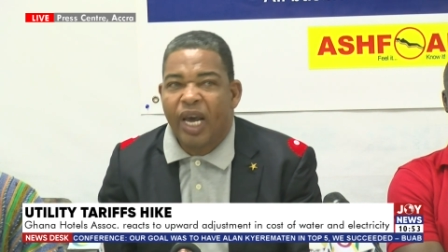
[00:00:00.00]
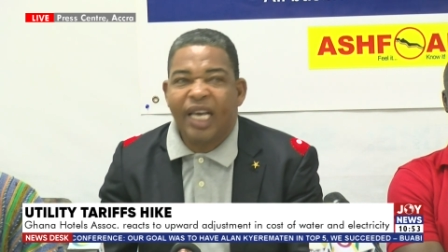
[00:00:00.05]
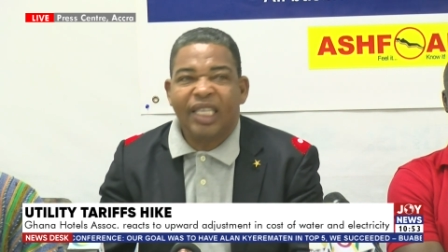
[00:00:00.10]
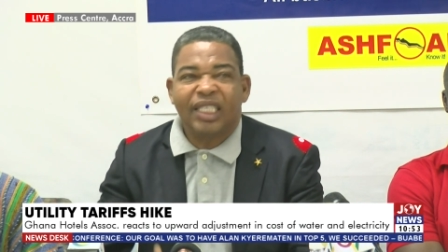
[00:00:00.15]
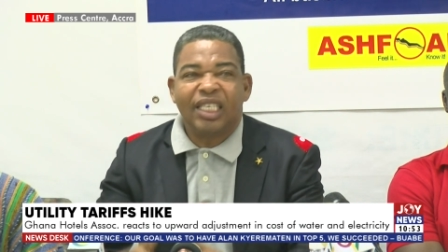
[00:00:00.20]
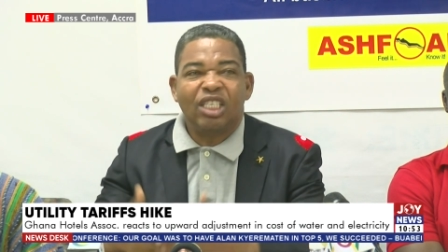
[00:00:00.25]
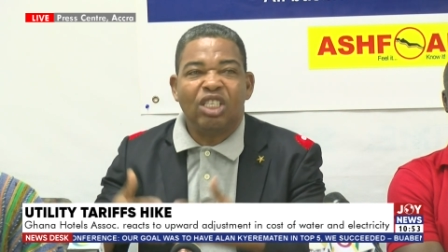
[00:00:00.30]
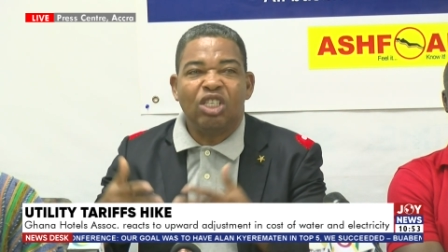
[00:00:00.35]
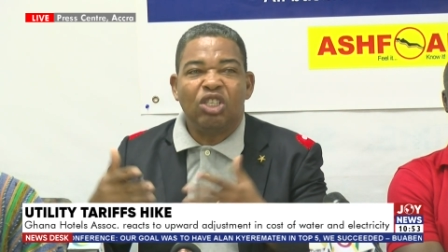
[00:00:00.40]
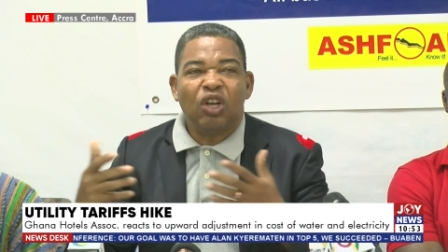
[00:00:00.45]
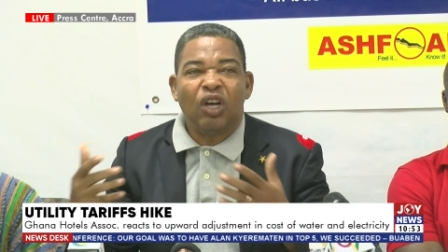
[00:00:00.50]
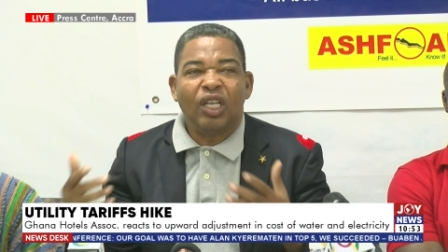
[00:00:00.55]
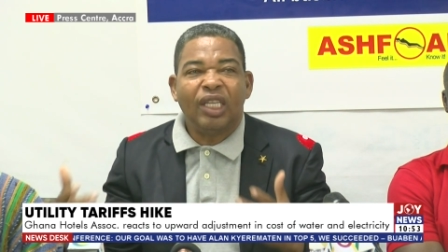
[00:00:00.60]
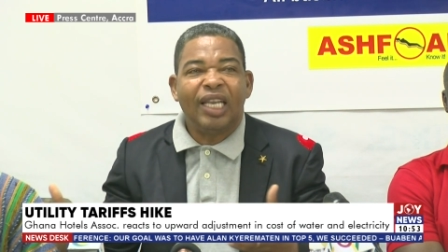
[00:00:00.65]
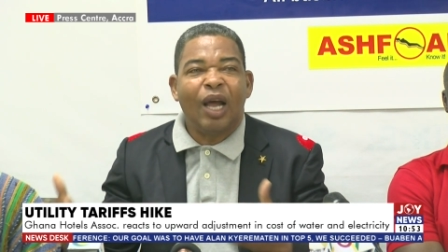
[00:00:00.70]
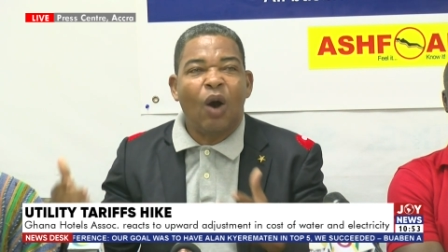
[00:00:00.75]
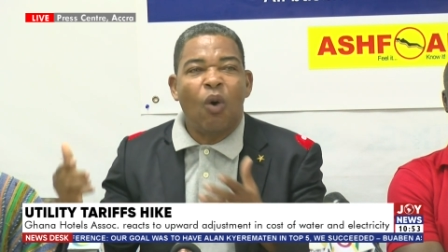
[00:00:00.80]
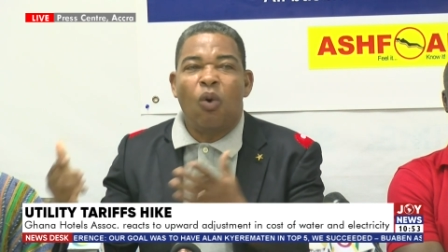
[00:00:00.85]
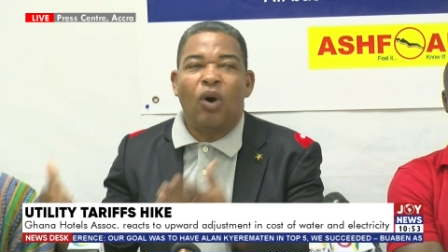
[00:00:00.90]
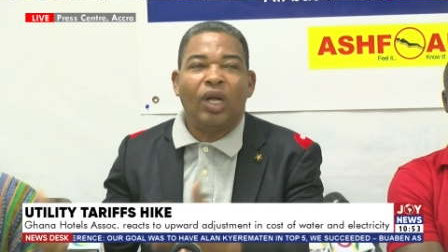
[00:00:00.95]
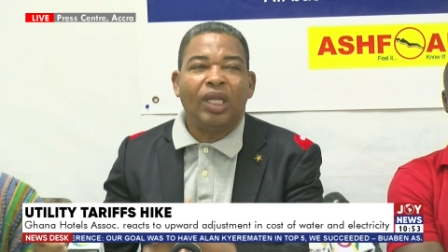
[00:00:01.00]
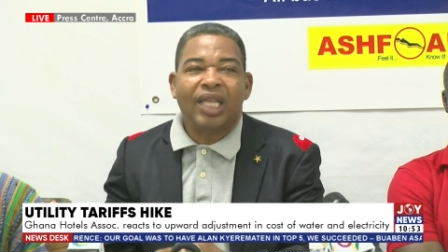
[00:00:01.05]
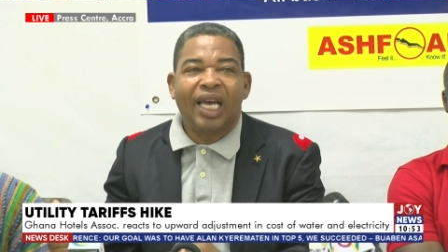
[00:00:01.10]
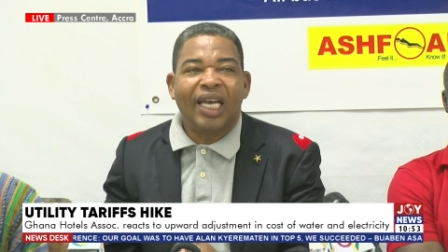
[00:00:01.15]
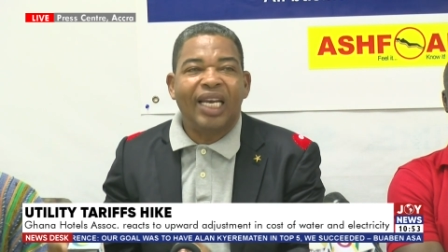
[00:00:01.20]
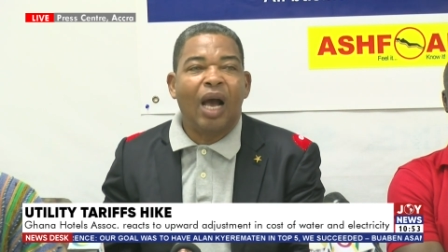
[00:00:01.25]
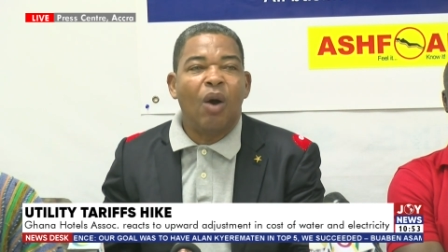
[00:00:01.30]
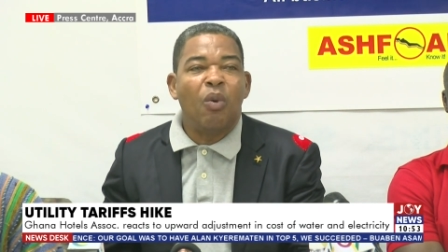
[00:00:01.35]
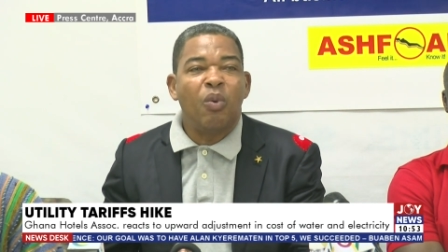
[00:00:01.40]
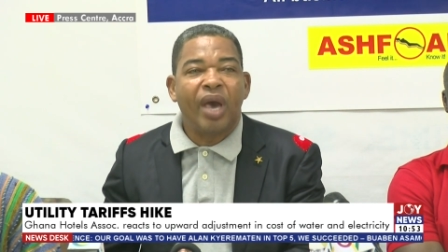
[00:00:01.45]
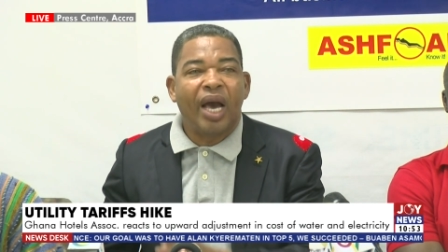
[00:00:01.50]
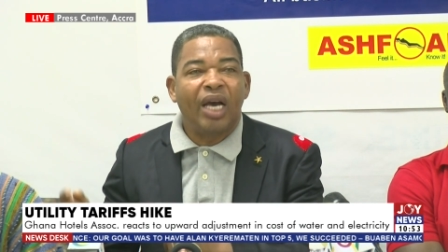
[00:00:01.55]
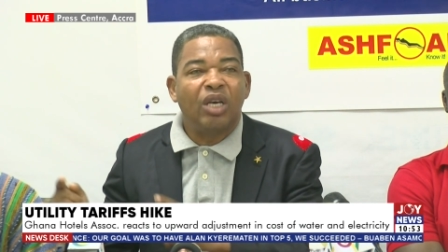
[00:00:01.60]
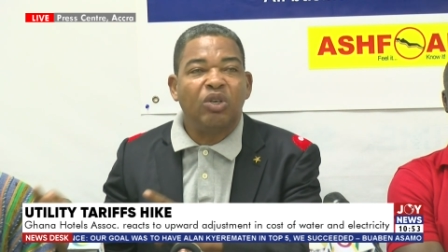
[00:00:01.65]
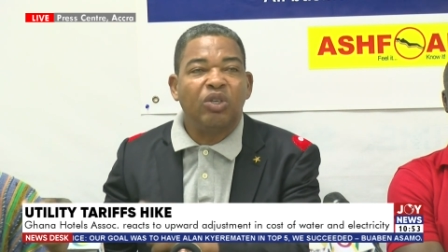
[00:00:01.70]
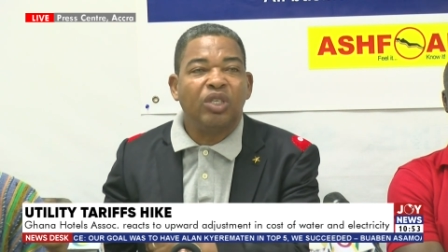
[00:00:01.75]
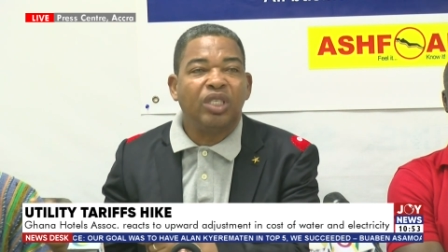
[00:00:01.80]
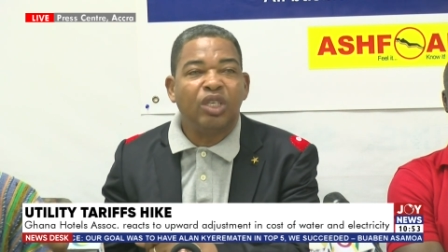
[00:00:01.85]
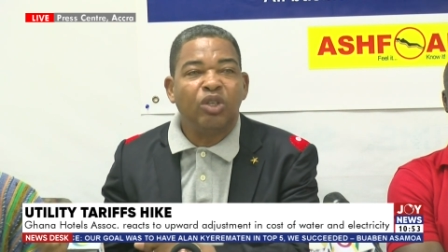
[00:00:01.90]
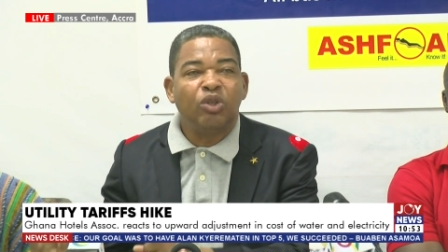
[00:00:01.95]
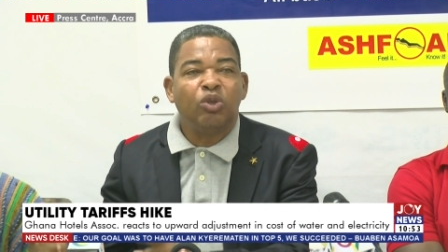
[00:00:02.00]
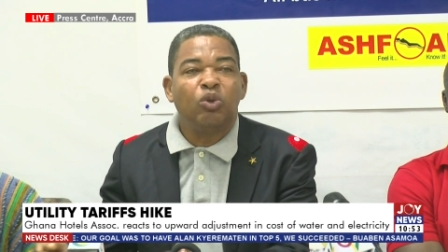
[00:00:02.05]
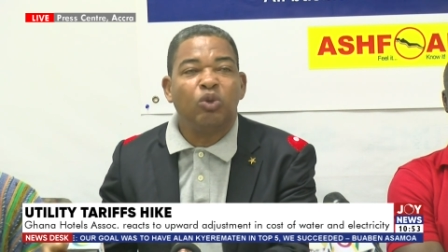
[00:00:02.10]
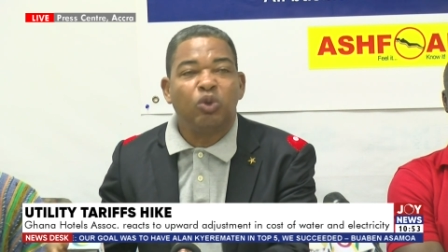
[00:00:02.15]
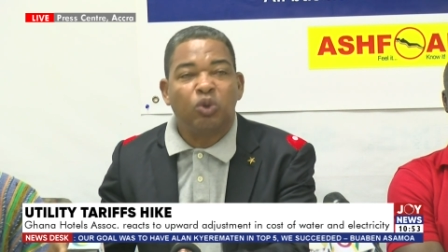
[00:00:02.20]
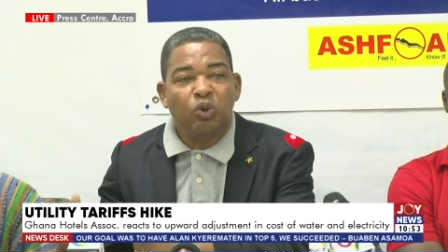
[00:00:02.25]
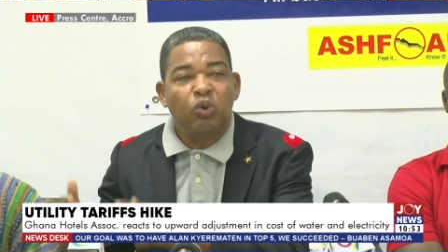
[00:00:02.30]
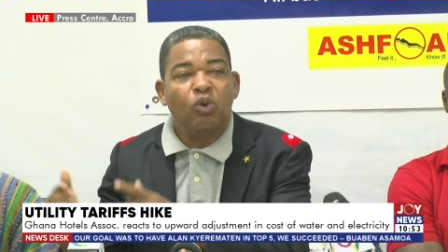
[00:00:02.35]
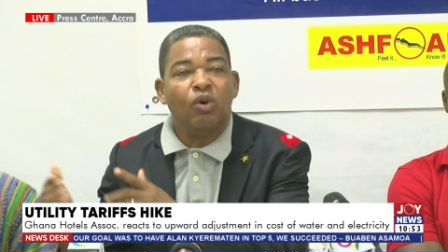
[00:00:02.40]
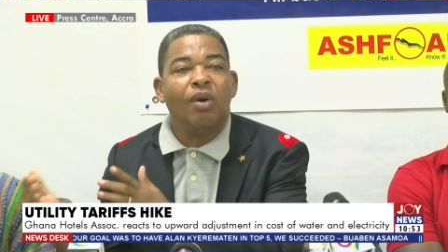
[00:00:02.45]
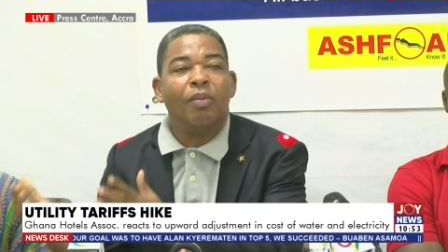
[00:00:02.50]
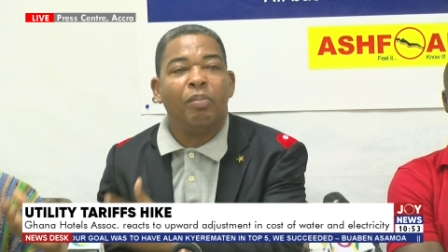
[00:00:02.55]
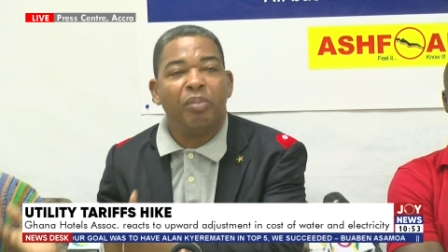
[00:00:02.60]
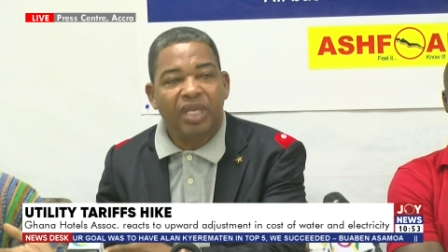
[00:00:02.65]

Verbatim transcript: It is not the water that we are using to do